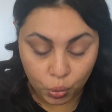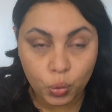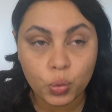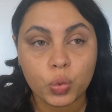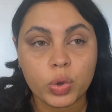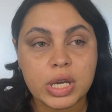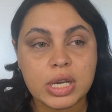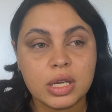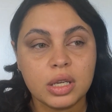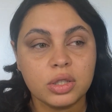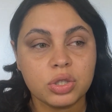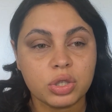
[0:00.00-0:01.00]

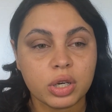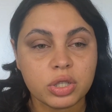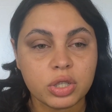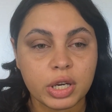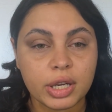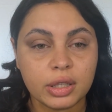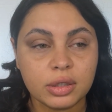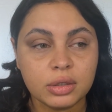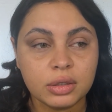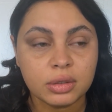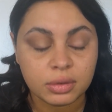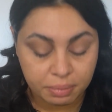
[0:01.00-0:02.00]
restructuring
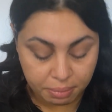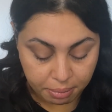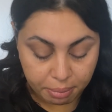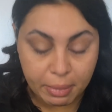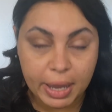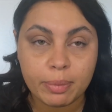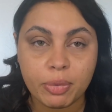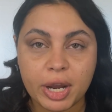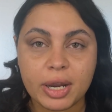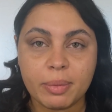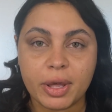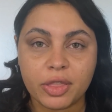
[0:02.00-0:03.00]
my brain
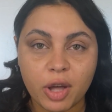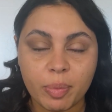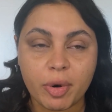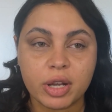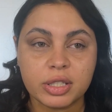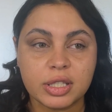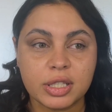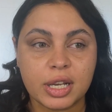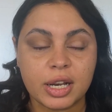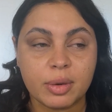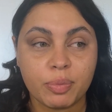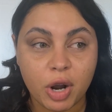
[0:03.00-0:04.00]
and my thought
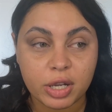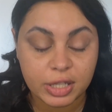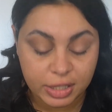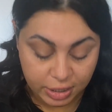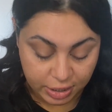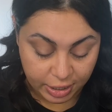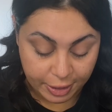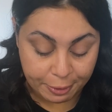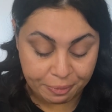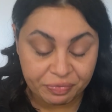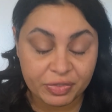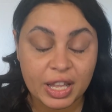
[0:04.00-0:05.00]
processes and
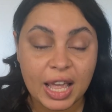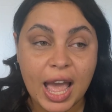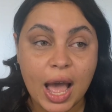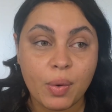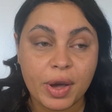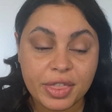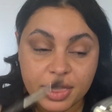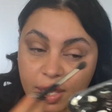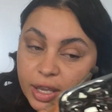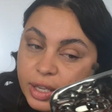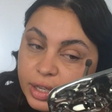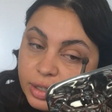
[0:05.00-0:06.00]
how I
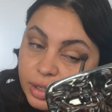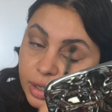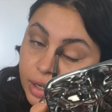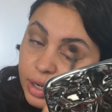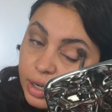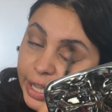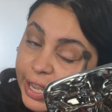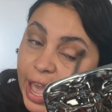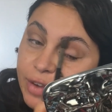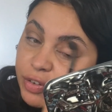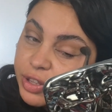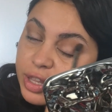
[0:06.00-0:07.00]
think, and like
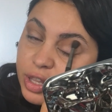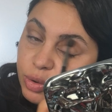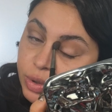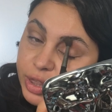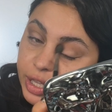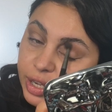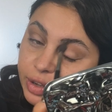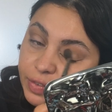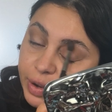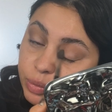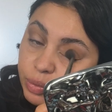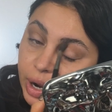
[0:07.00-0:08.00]
everything that you can think of,
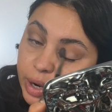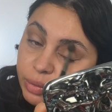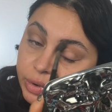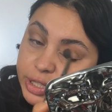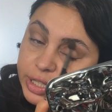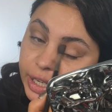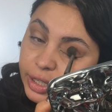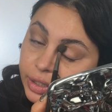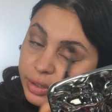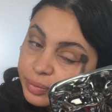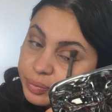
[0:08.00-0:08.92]
I redid.